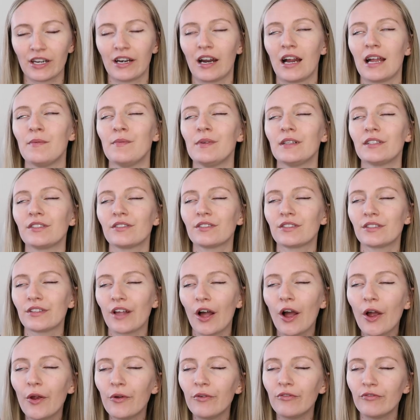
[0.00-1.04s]
and I'm
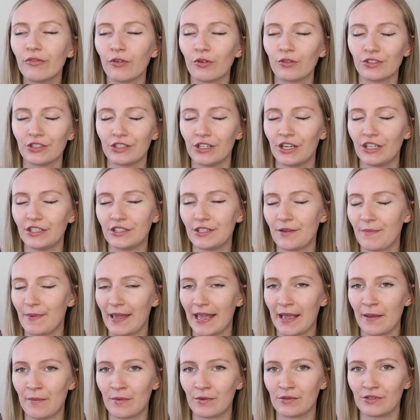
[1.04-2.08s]
so fortunate to
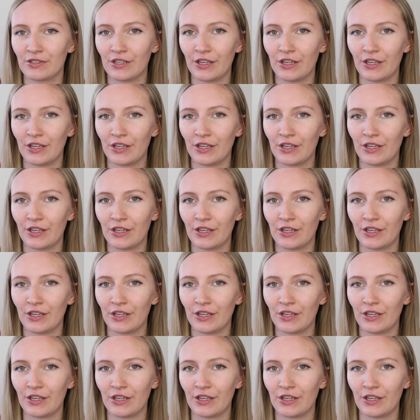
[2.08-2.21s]
be able